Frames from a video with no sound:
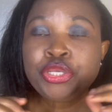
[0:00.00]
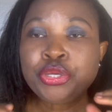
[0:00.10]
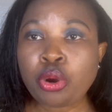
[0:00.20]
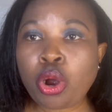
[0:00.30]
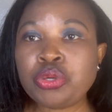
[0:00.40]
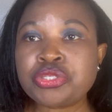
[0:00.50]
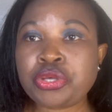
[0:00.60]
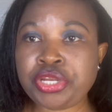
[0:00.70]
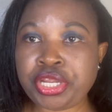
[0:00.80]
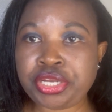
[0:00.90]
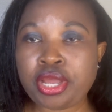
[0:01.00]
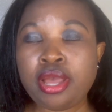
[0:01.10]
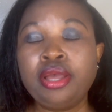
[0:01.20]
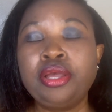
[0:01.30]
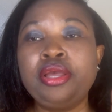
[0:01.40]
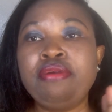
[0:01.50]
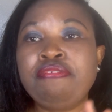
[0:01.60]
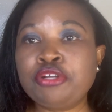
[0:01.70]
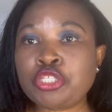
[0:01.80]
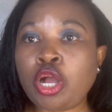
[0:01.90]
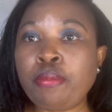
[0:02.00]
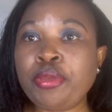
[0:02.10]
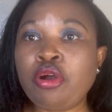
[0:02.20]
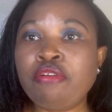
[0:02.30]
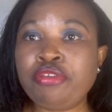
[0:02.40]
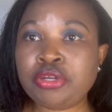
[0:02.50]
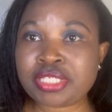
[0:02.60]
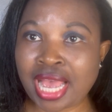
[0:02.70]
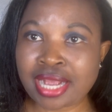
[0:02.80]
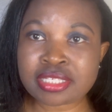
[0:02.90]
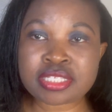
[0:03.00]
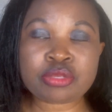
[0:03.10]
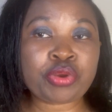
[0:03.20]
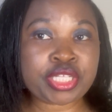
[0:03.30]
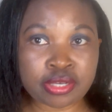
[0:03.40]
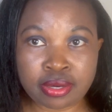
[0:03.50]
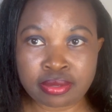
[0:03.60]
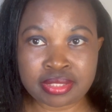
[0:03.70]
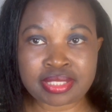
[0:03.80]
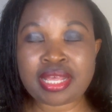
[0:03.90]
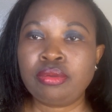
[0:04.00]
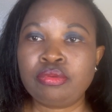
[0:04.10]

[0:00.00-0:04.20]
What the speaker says: You also need a photocopy of your tax returns.